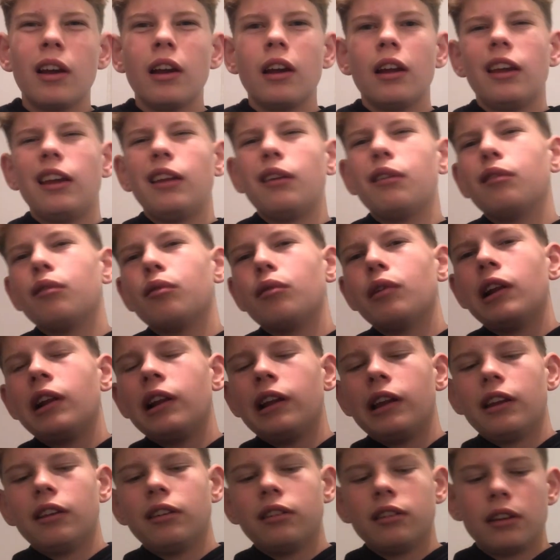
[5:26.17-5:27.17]
It
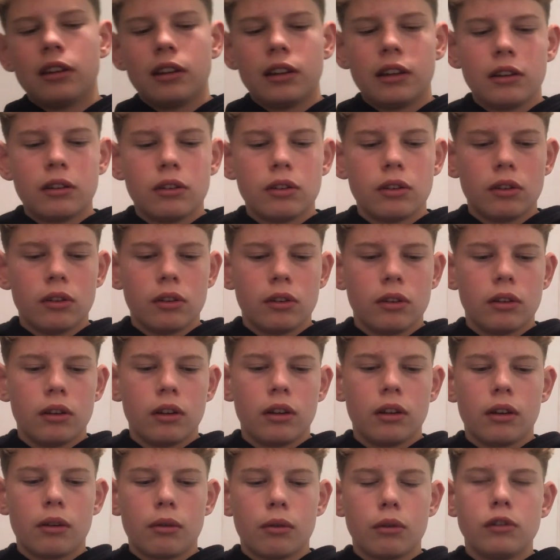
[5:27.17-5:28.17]
really isn't into
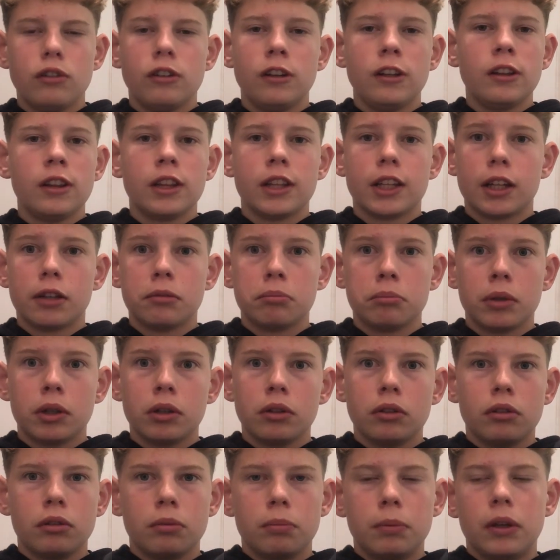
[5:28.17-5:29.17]
a routine that
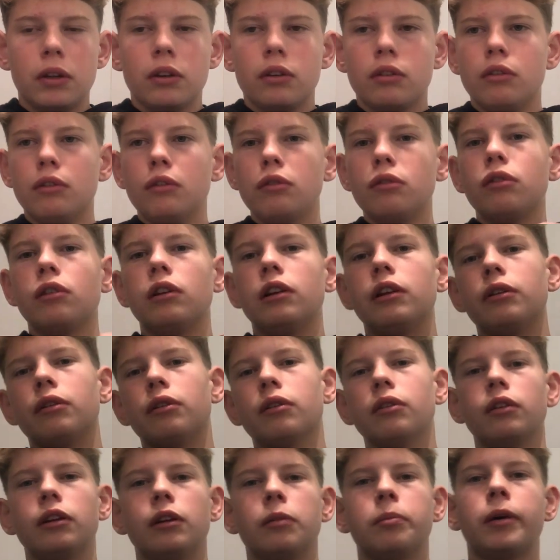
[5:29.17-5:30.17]
much because usually,
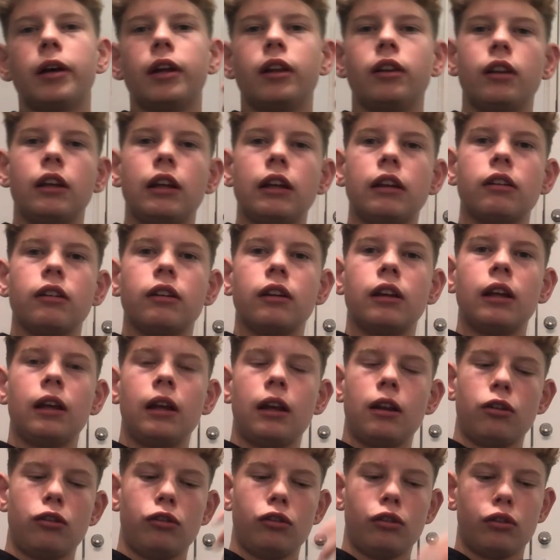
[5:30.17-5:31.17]
in my day-to-day
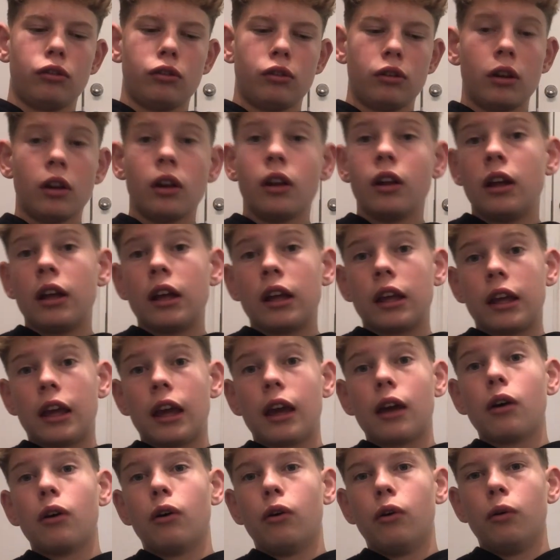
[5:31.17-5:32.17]
it's just
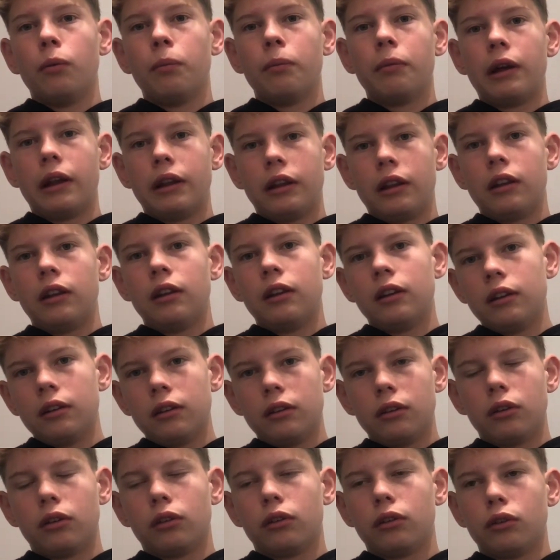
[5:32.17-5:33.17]
get home and
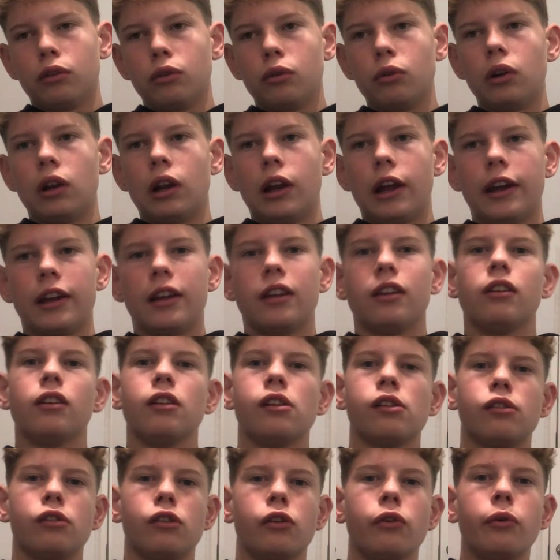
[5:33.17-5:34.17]
then do it. Like if
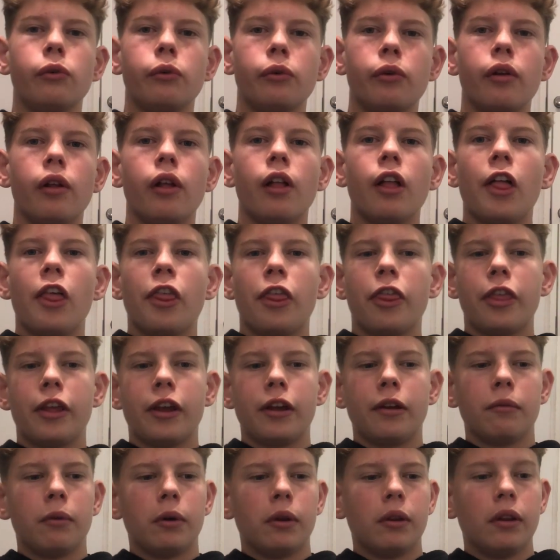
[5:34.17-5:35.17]
there's no
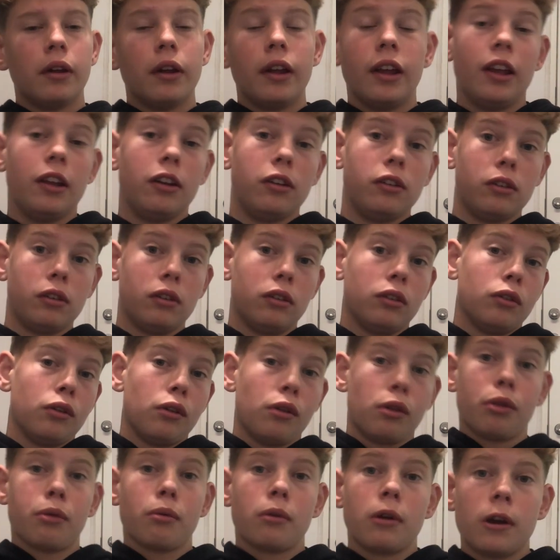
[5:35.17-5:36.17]
thing where it's
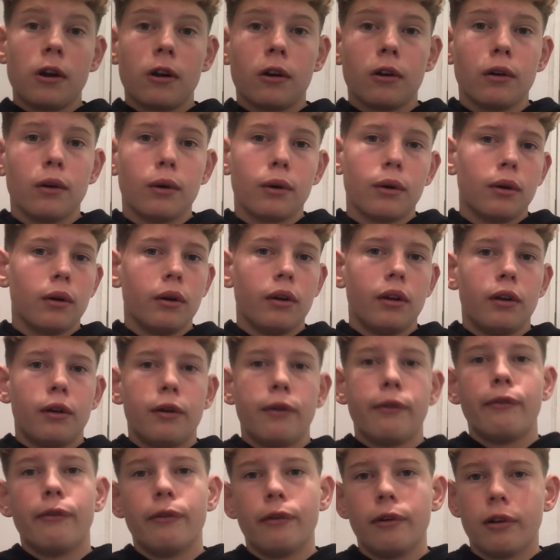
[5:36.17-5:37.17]
3 o'clock or it's
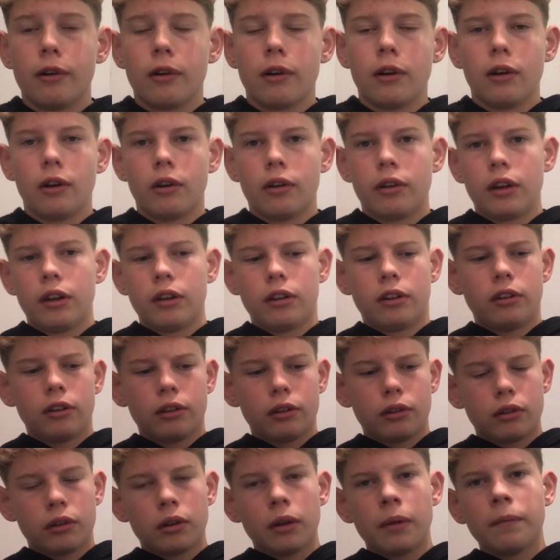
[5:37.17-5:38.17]
4 o'clock, it's
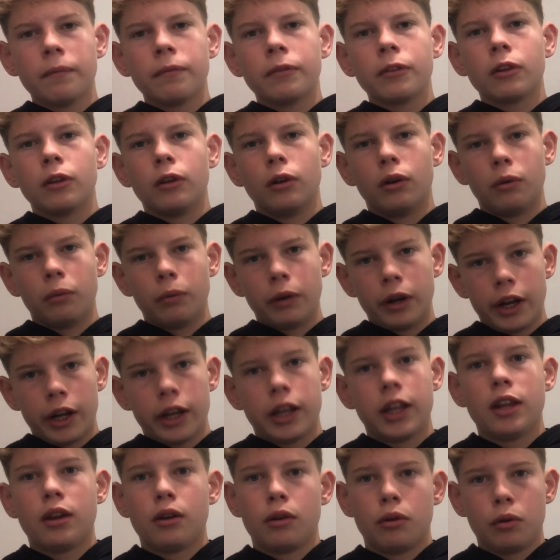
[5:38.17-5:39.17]
just, when I
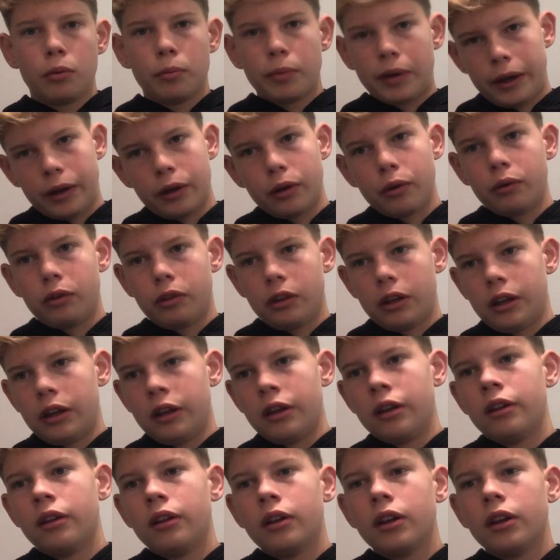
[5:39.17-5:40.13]
get home I go there.